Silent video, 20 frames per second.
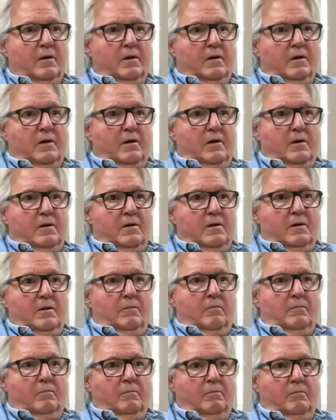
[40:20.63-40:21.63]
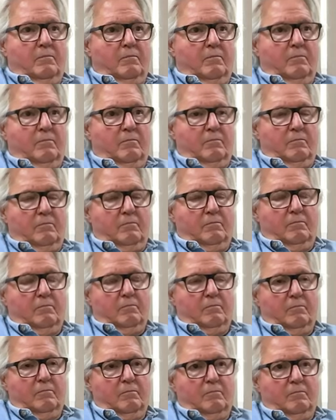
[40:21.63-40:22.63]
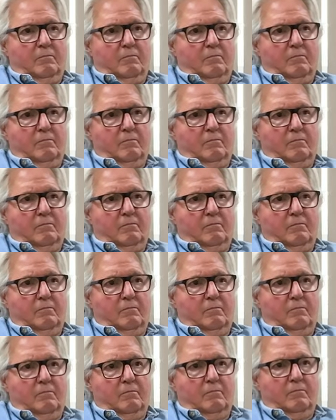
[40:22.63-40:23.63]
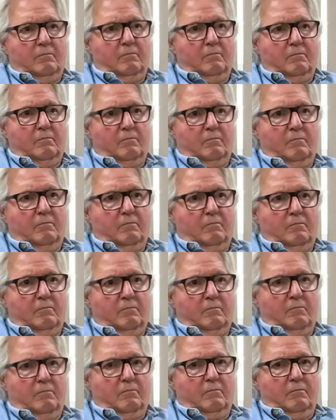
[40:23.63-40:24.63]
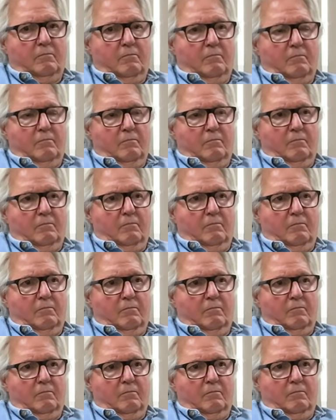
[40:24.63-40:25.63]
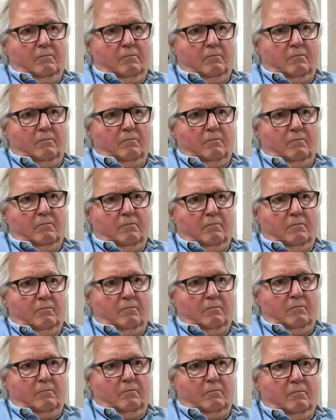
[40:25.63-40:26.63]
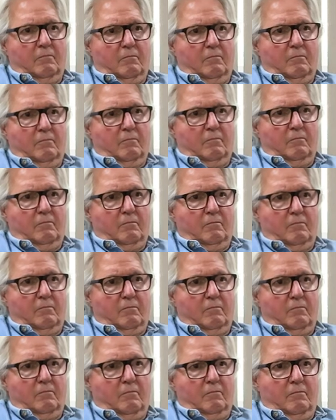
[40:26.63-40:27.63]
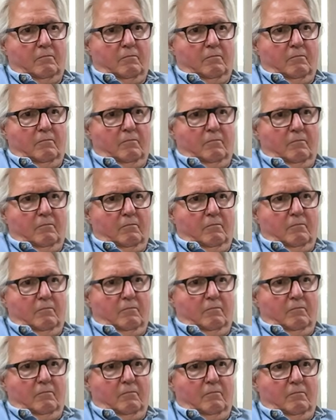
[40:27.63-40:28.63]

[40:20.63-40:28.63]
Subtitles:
(not speaking)